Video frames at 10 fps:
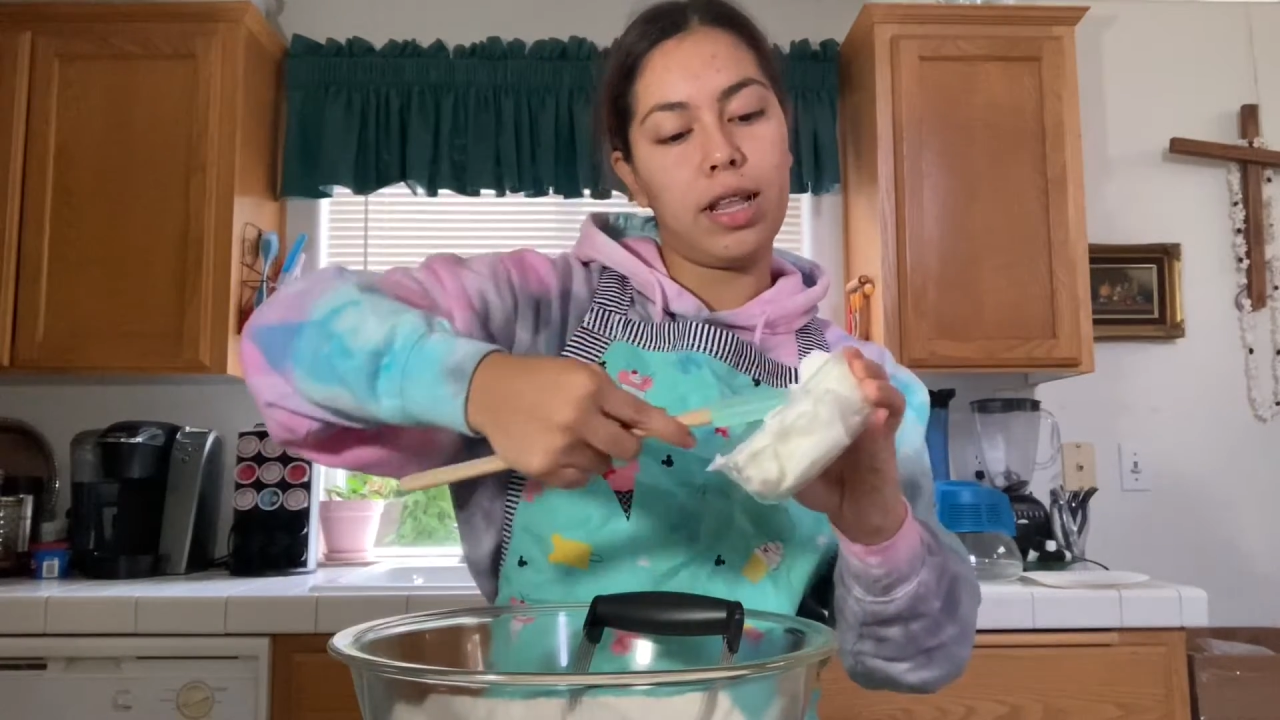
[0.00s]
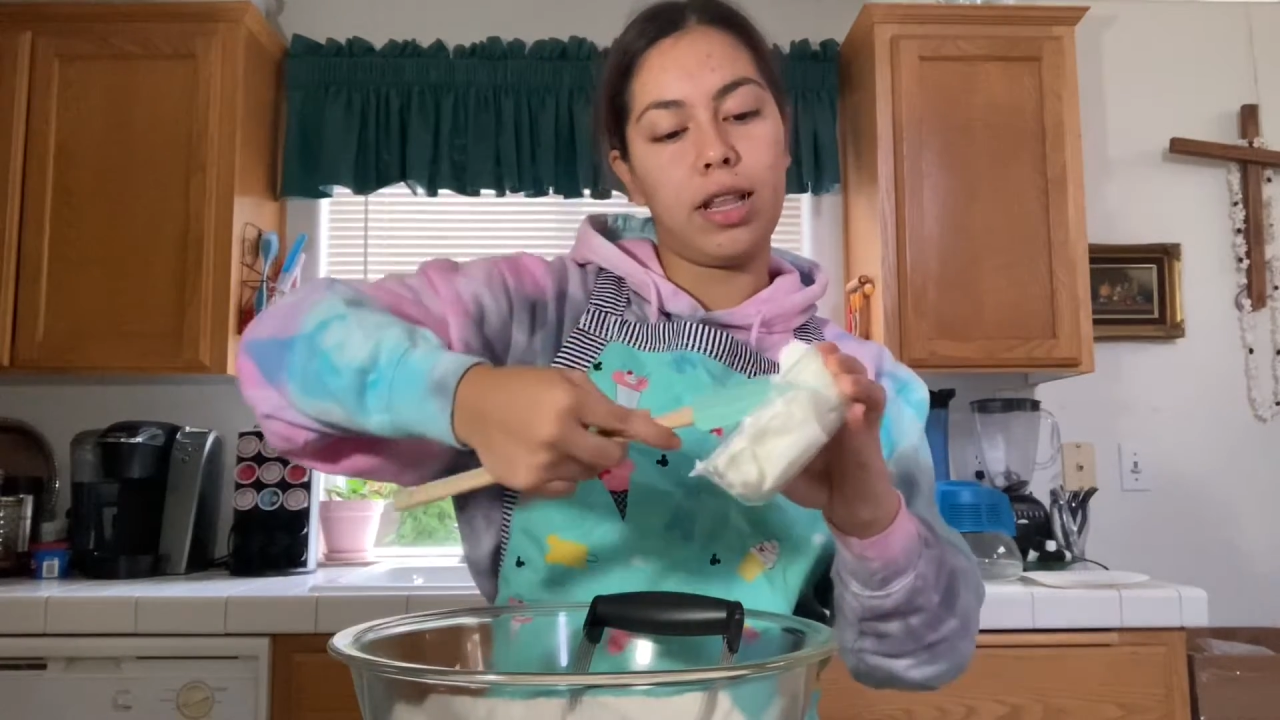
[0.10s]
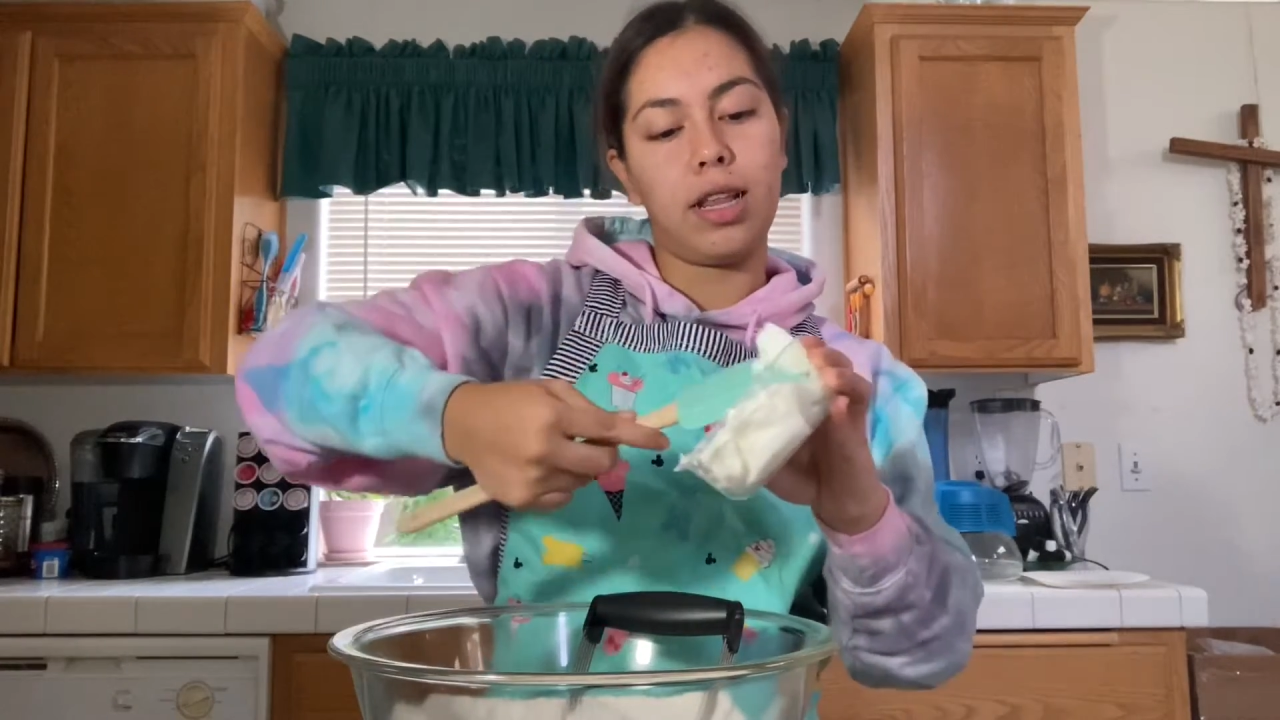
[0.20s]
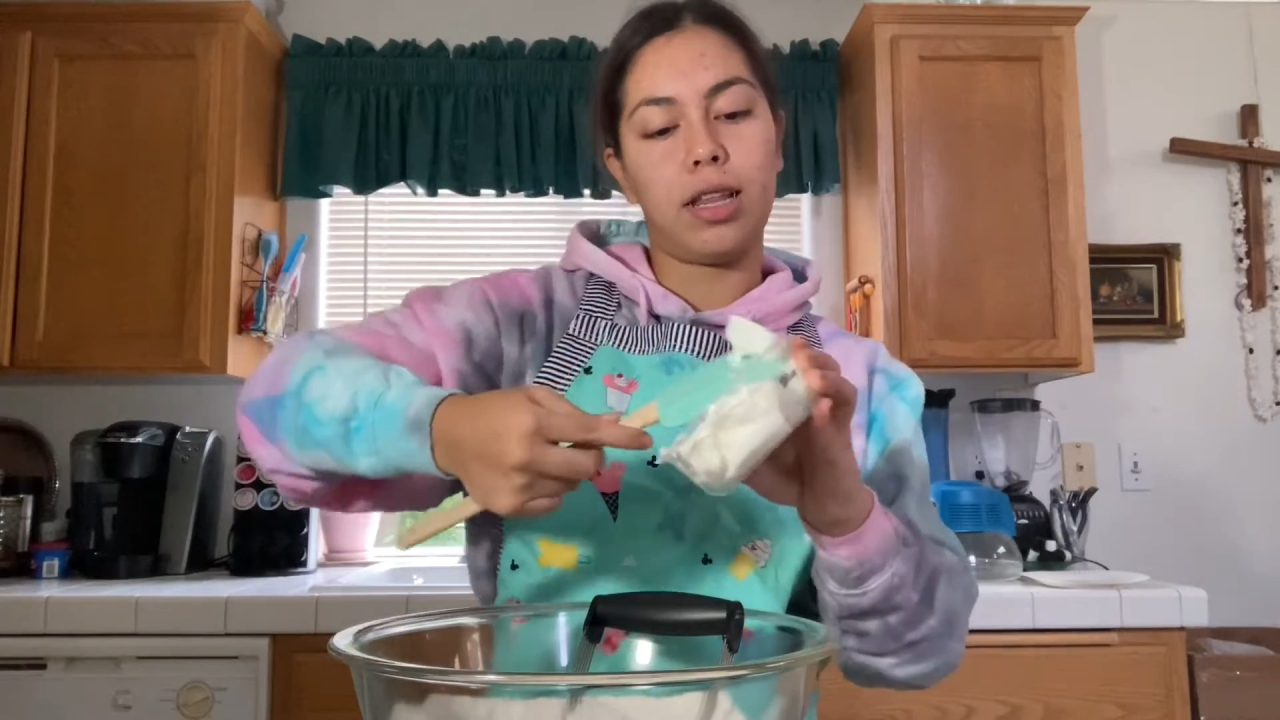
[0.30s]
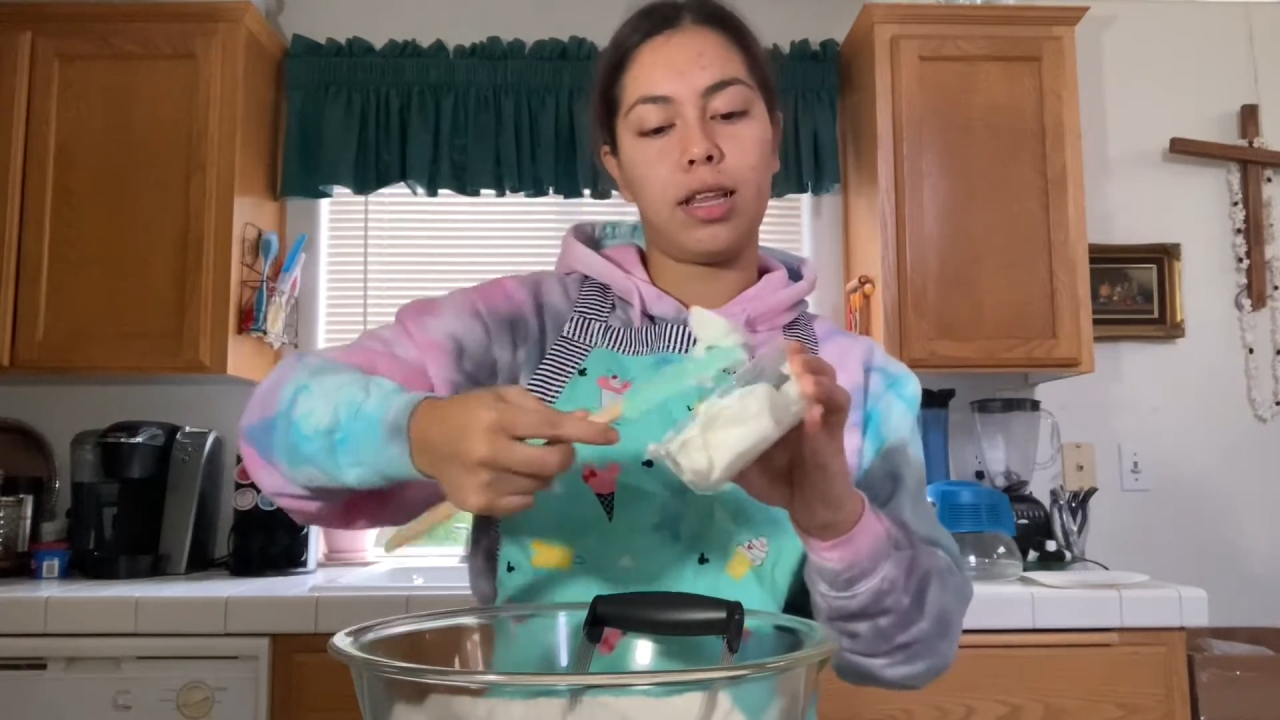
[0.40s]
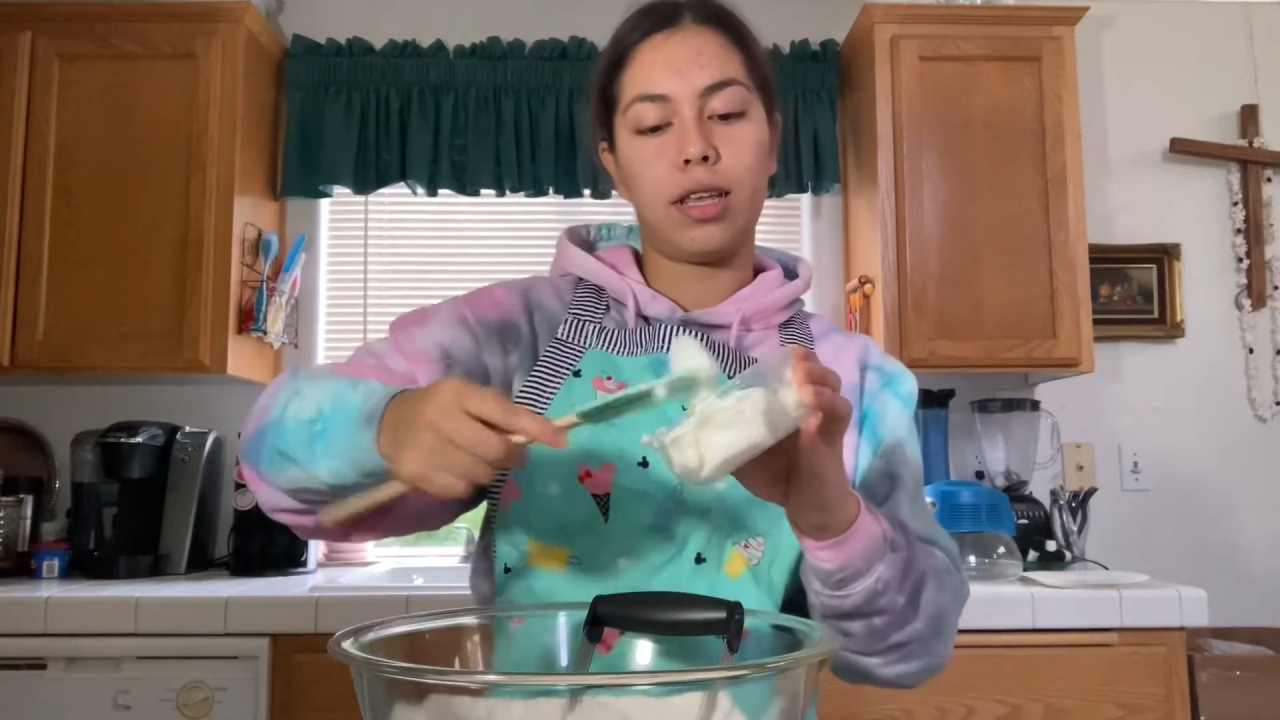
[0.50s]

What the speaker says: and then